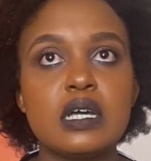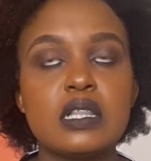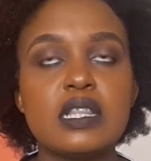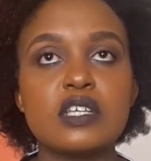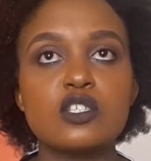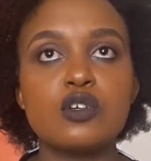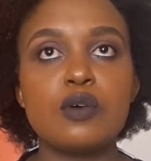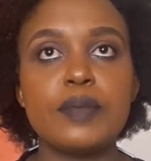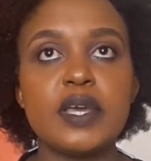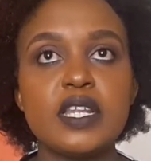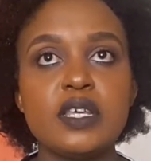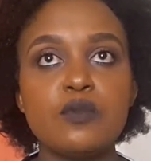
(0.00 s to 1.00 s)
There's so
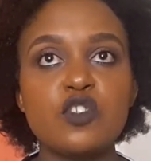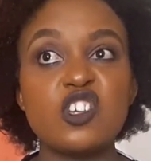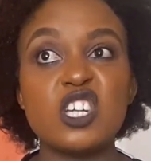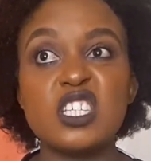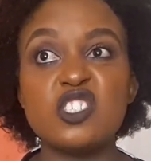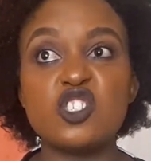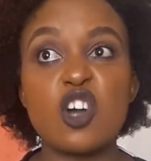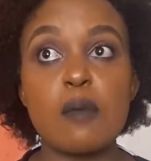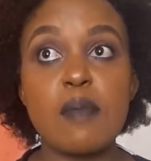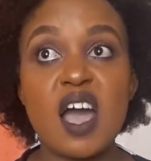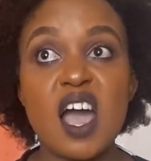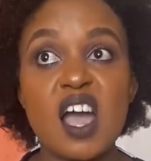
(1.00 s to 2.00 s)
many. Mutoni
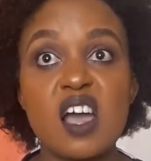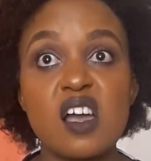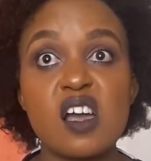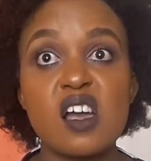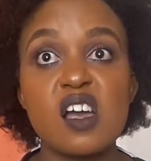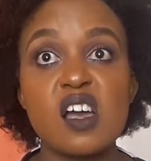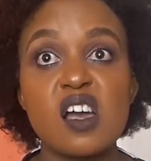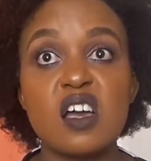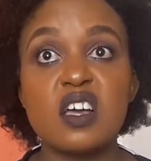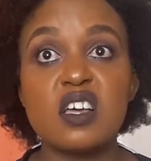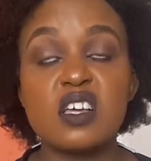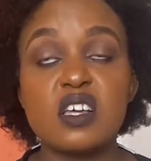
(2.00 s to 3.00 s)
Njoba.
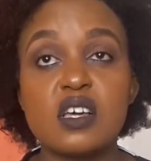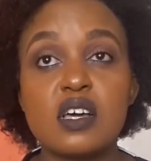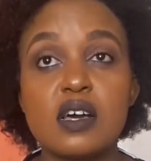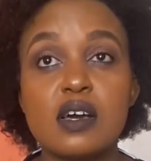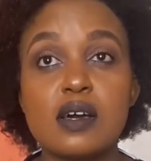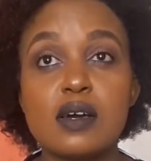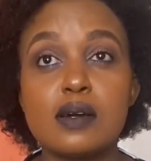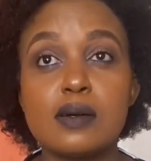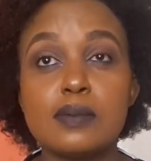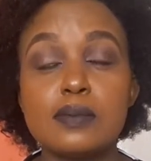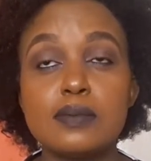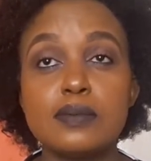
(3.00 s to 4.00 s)

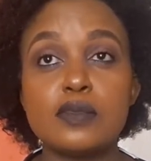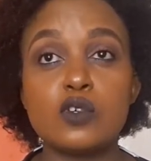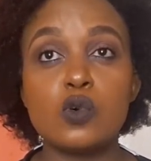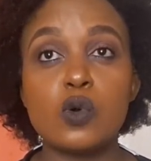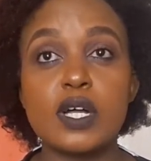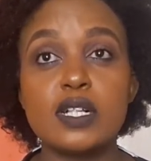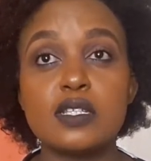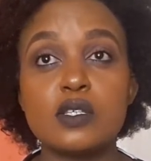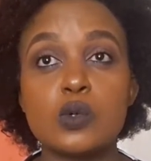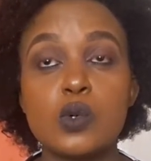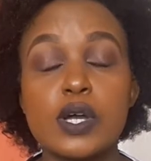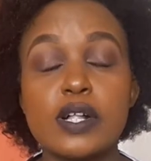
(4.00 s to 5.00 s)
Um, who else?
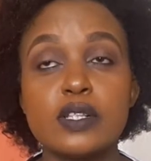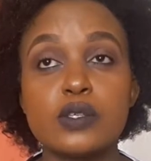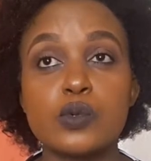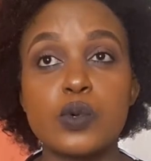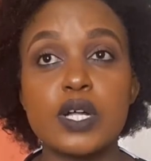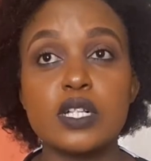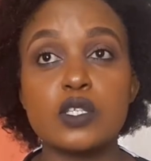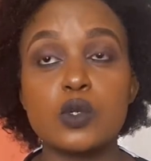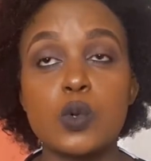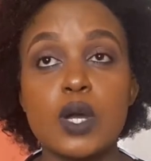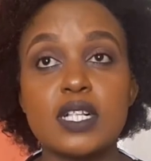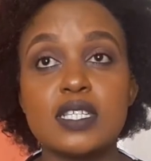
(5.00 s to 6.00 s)
Who else? Who else?
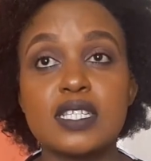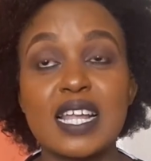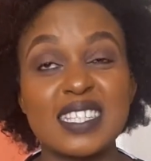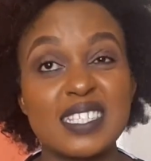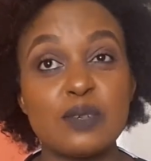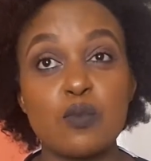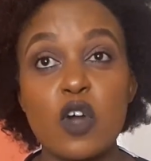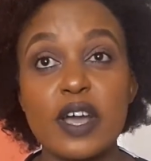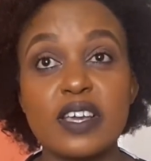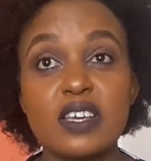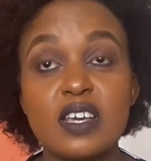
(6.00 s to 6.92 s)
Who else? Nancy Moy.